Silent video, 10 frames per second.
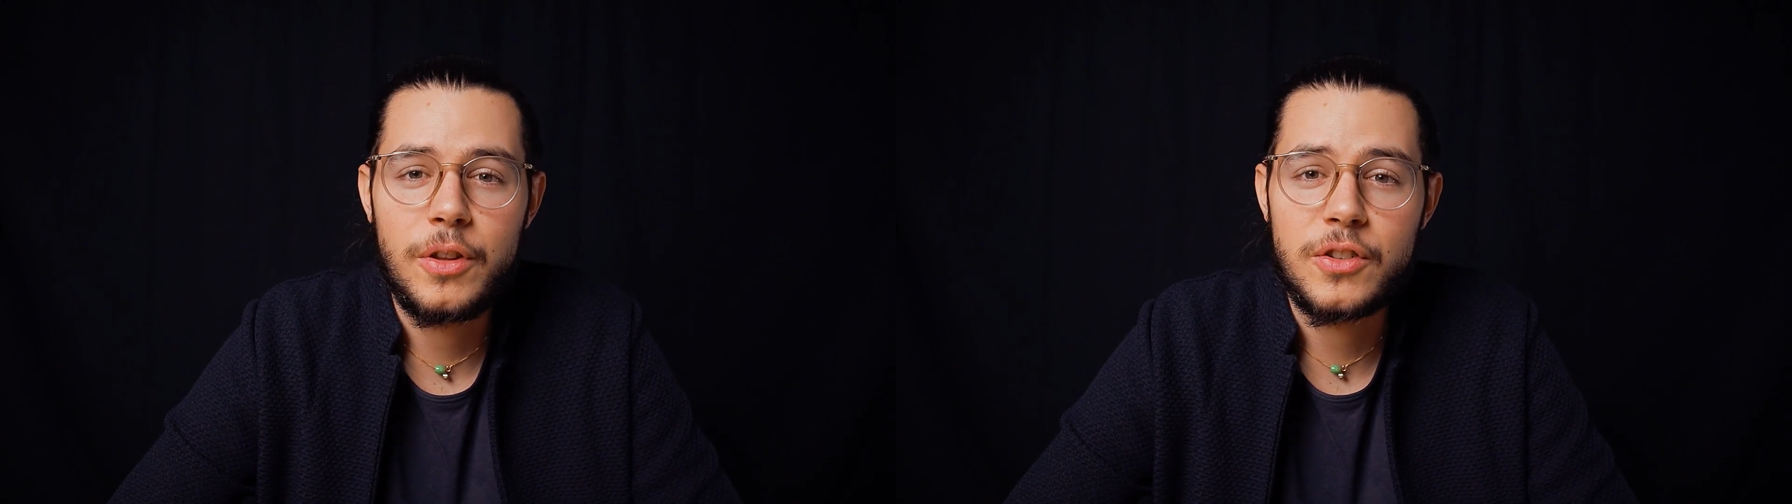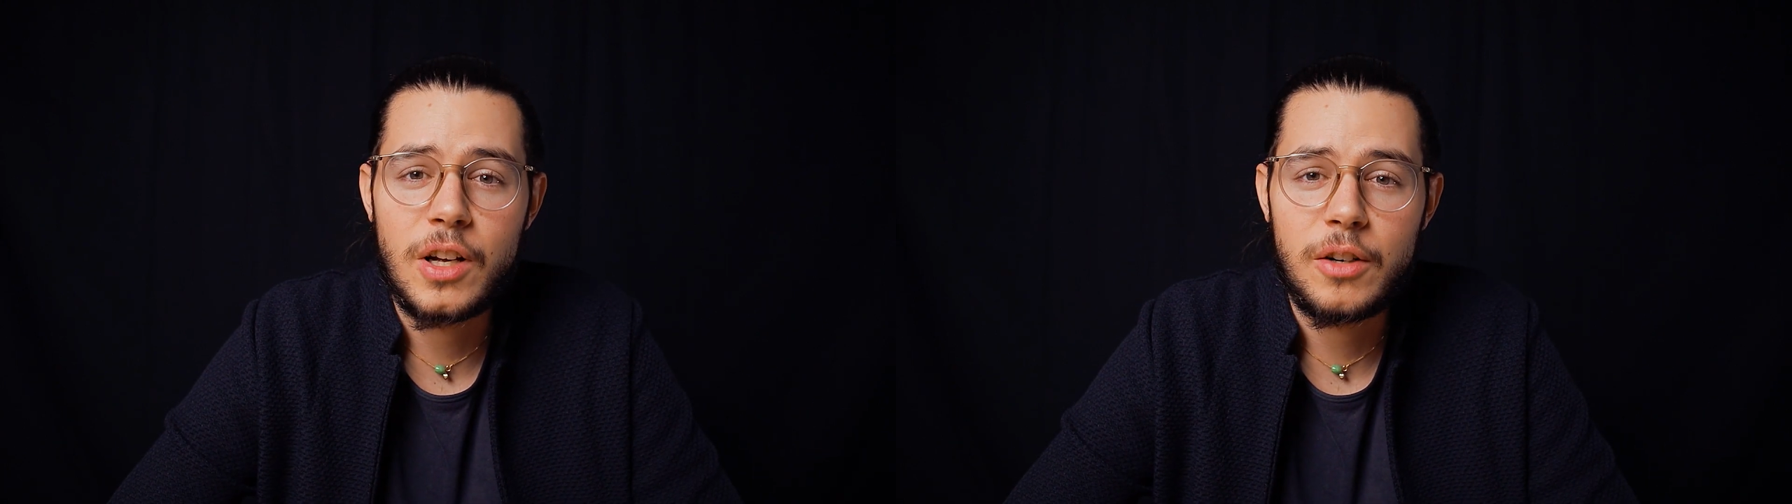
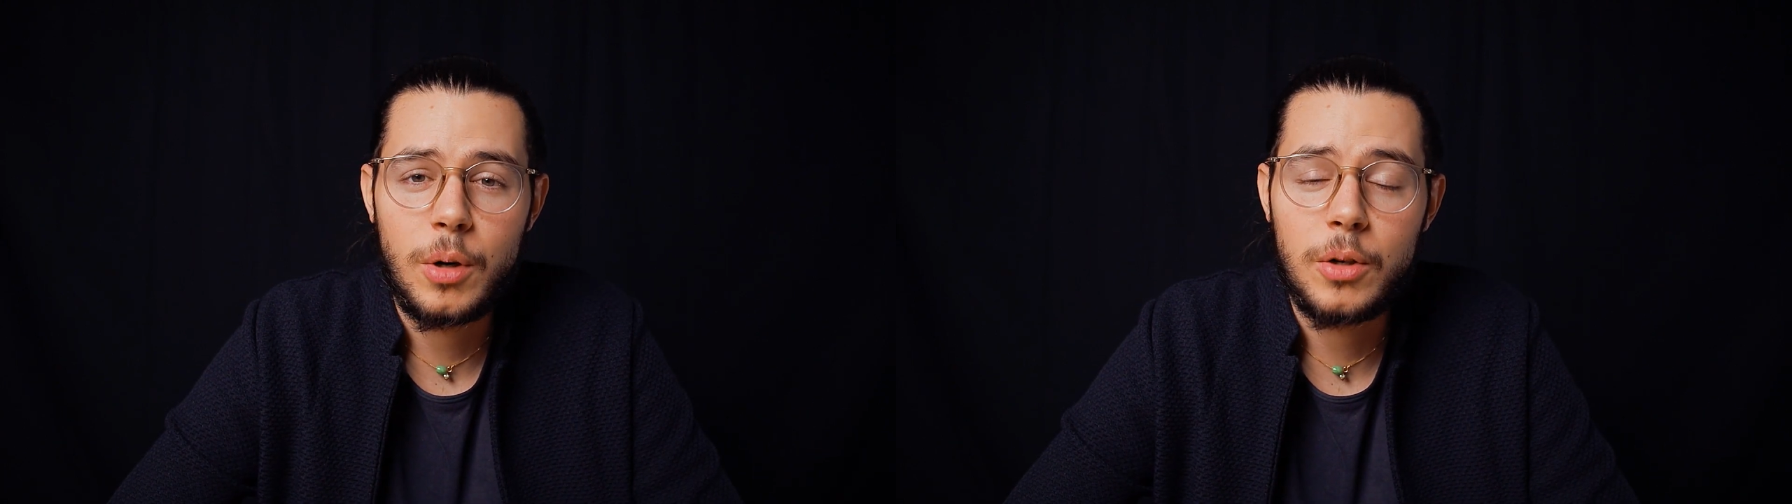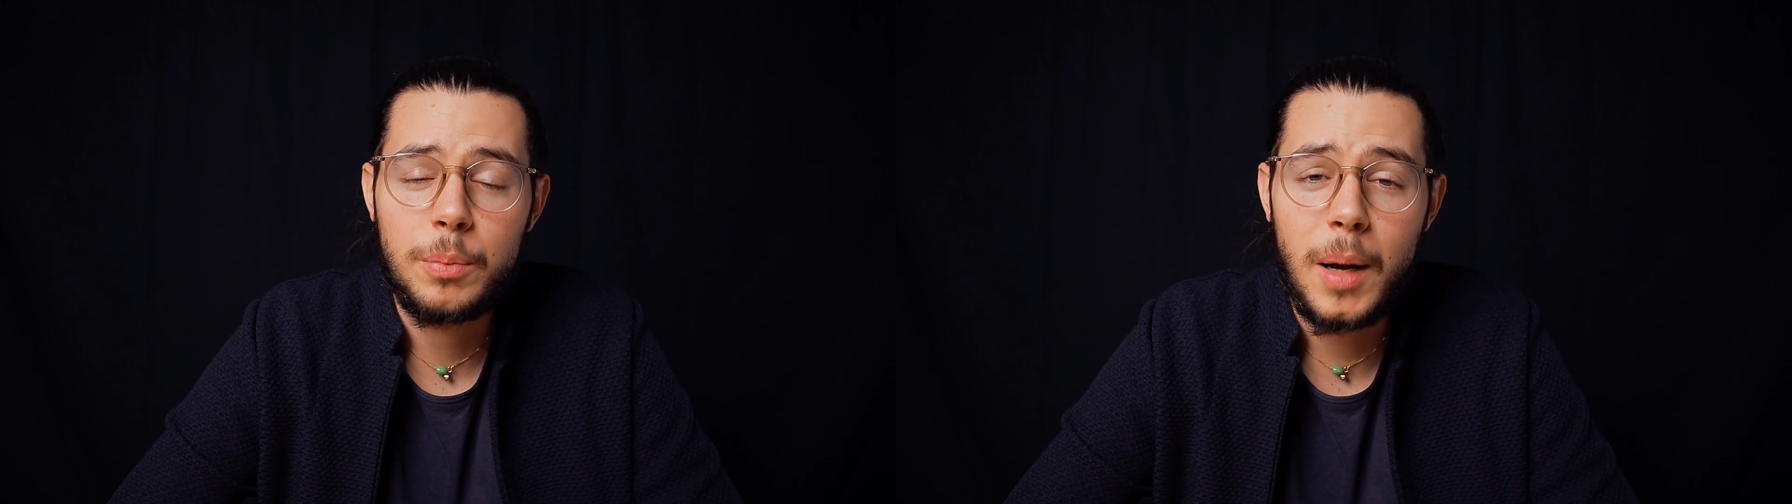the
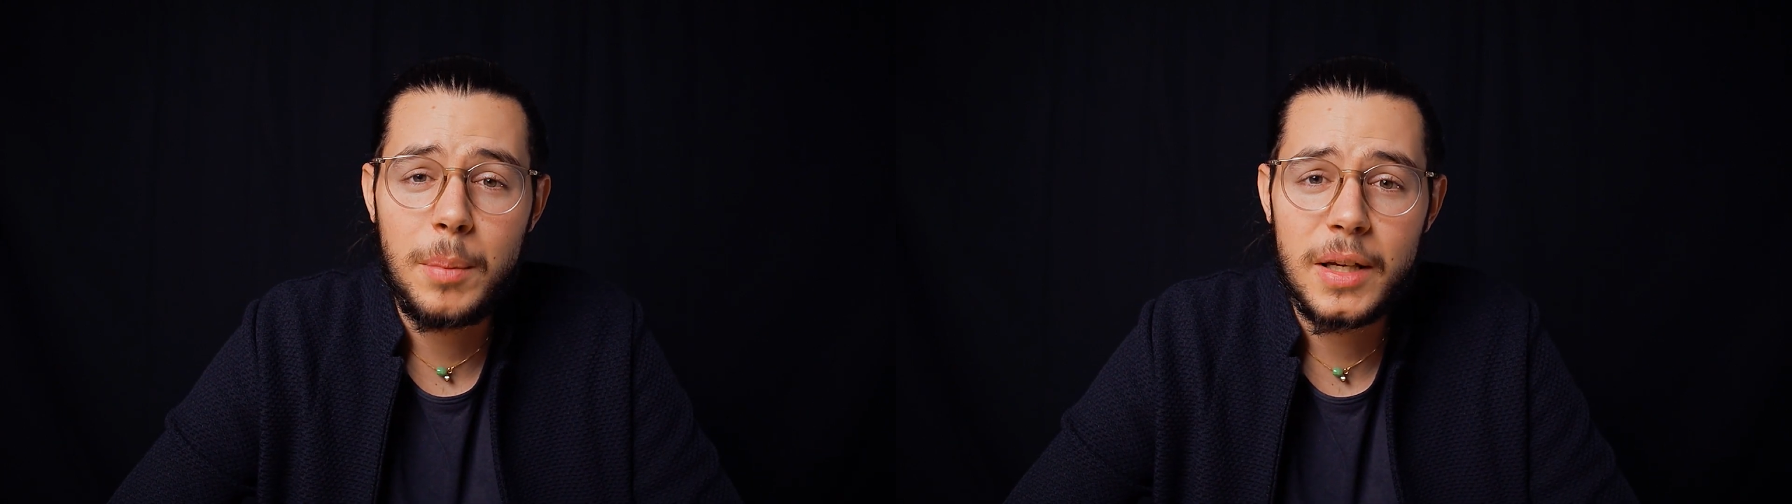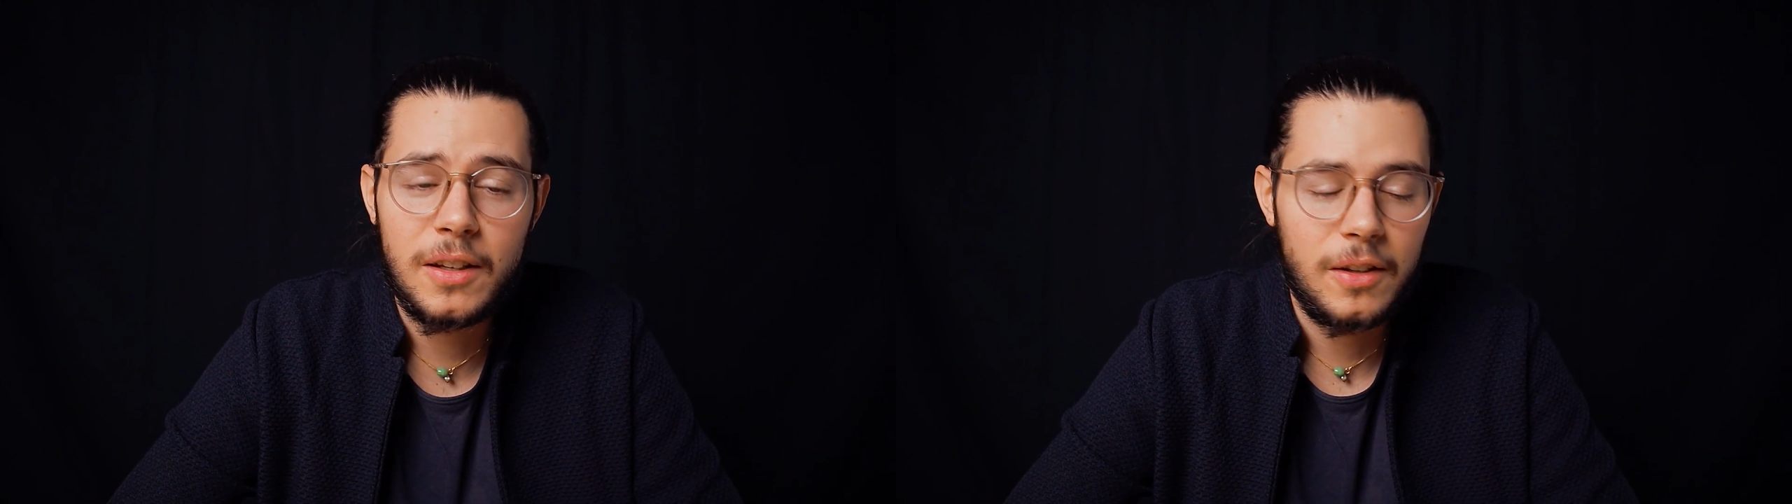general
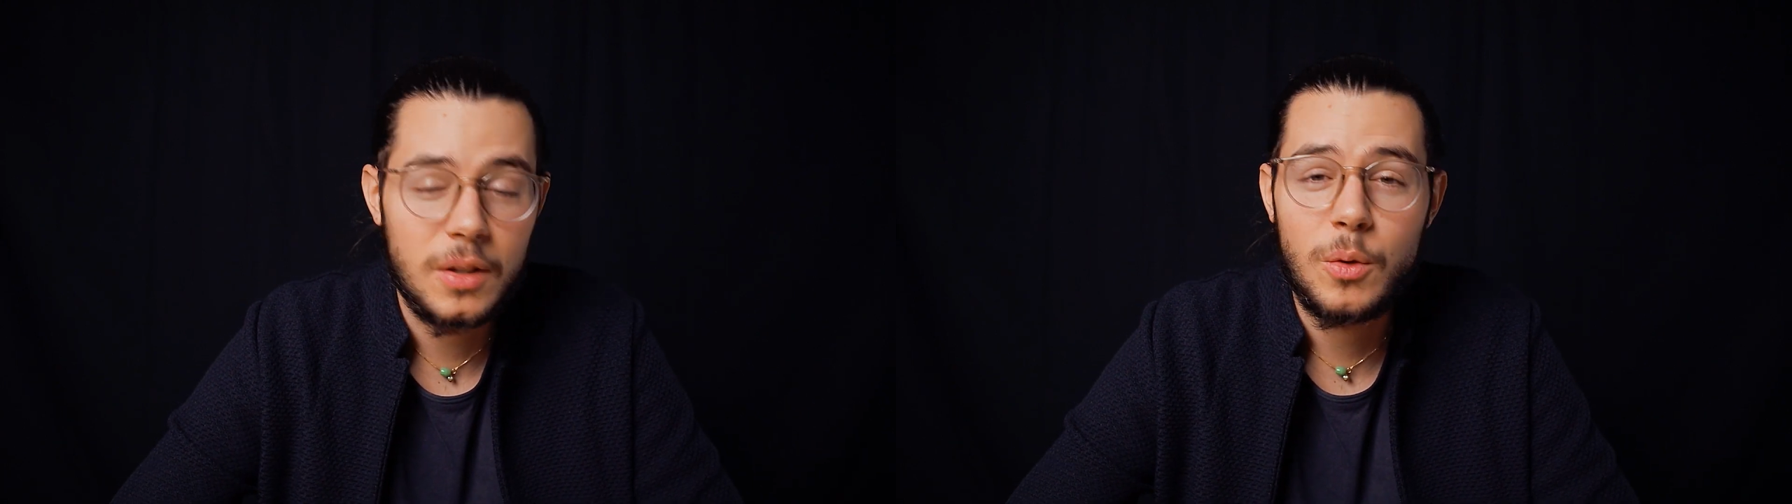public.